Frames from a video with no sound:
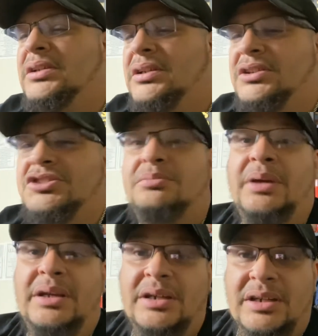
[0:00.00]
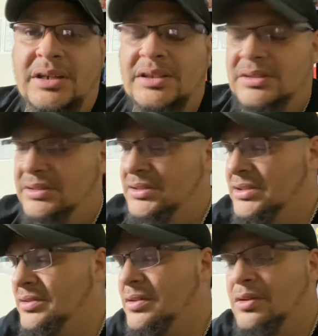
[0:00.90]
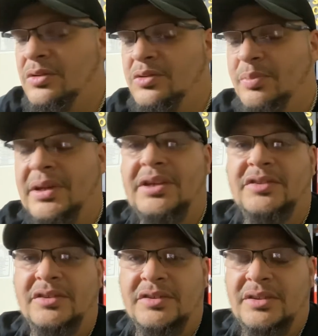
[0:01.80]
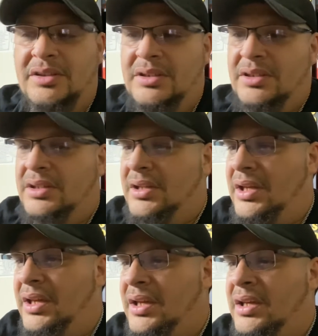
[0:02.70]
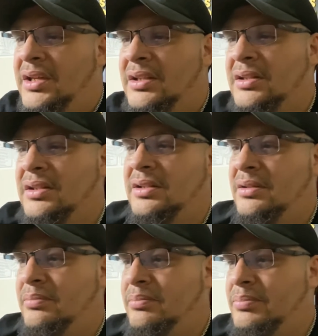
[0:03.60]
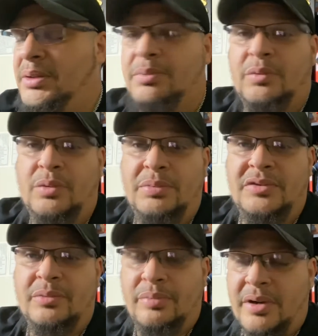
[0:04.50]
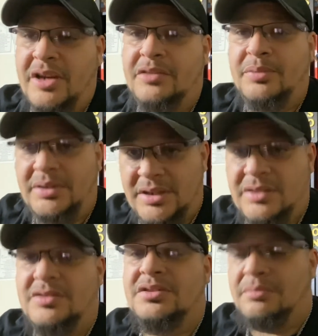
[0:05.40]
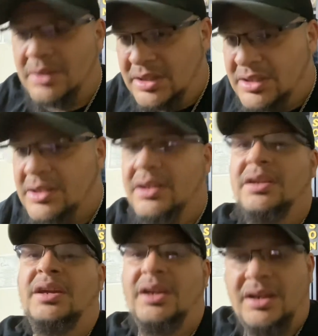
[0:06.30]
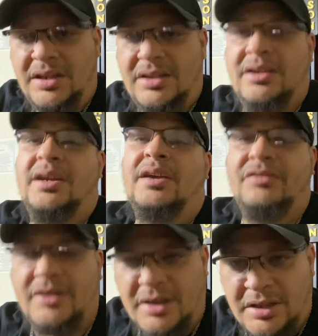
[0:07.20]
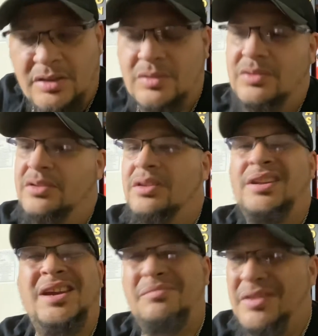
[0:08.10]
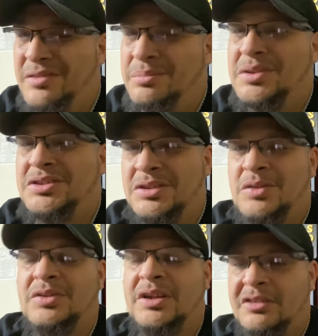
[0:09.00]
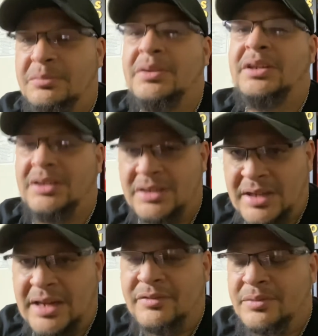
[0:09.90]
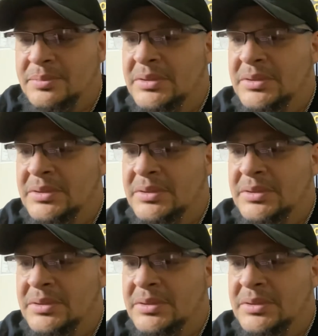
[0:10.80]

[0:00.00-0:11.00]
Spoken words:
Jamaica, all those places. And people would be surprised, but yes, Jamaica and Haiti did have Tainos. Not very much in those areas, but they did have them.